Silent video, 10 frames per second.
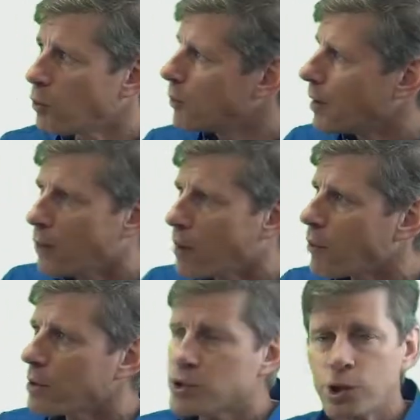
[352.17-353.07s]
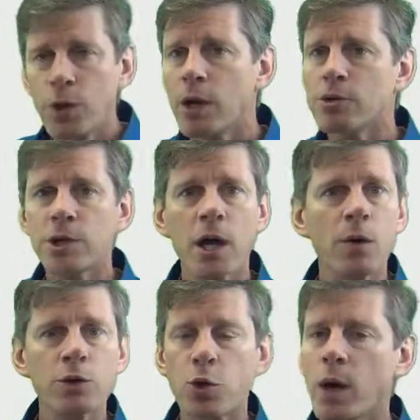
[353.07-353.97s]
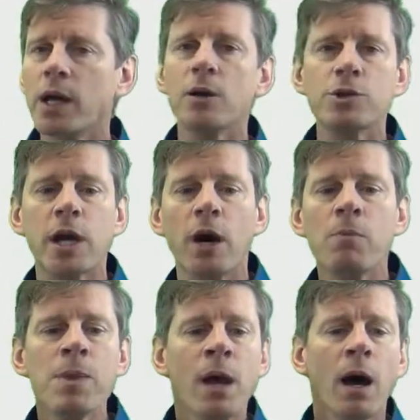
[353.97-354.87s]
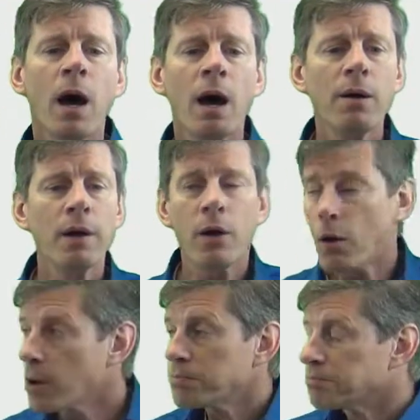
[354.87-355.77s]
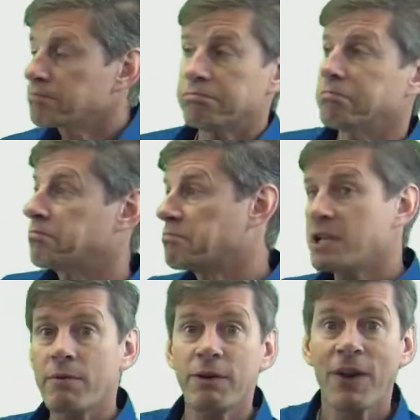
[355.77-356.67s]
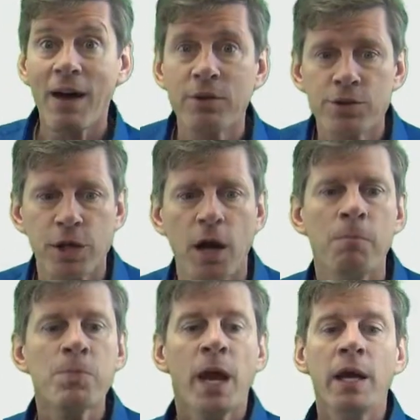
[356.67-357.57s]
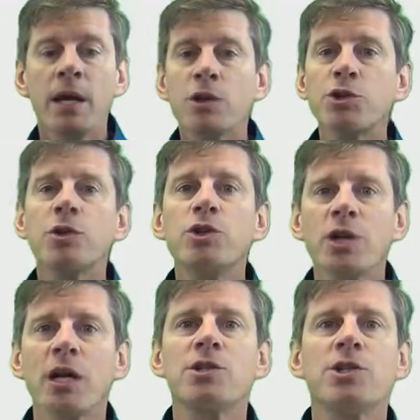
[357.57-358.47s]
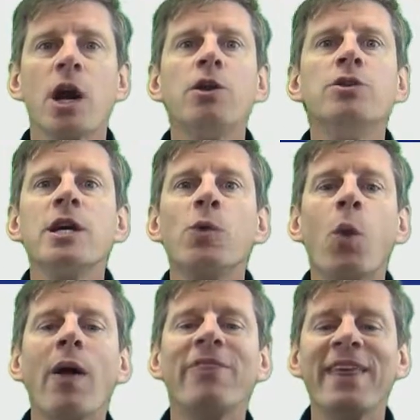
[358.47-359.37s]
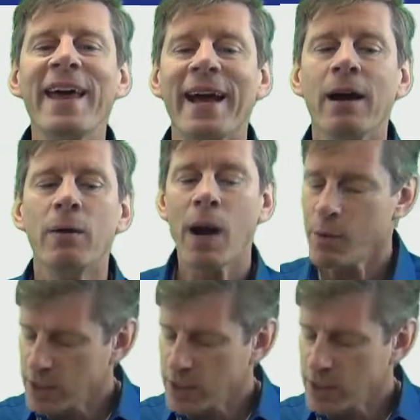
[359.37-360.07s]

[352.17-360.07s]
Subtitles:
whether it was 2 years ago or 20 years ago, or 75 years ago, initially chances are you did one thing, right? We